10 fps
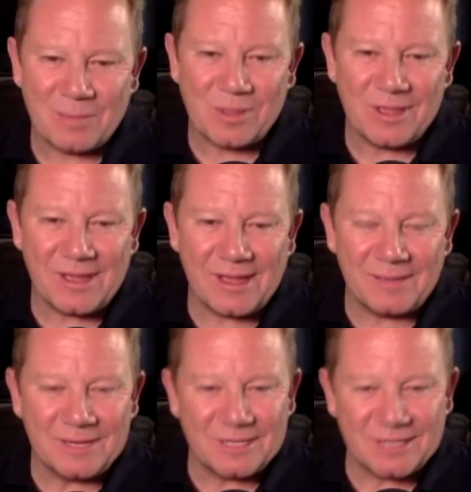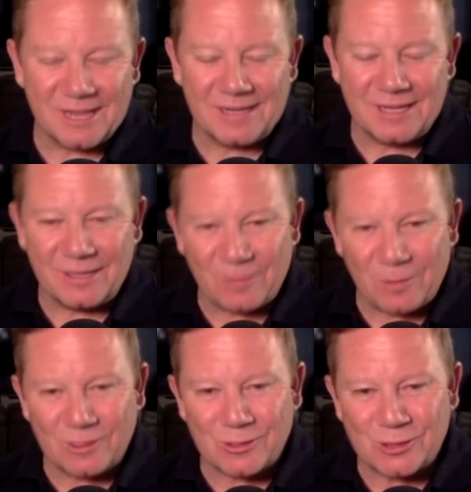But you've
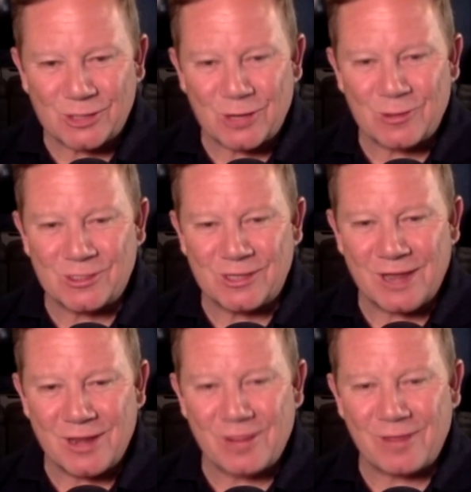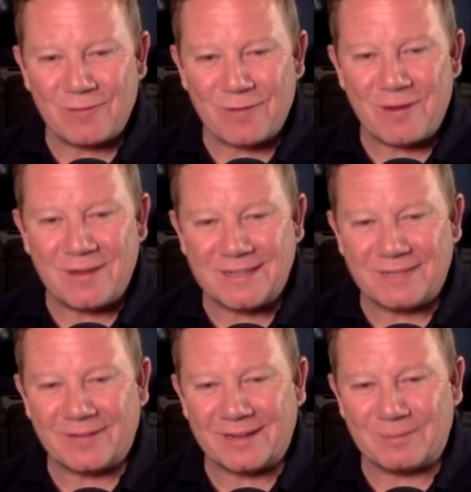also chosen another very
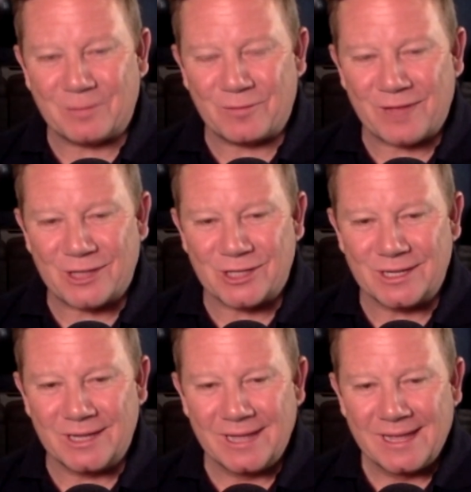difficult profession.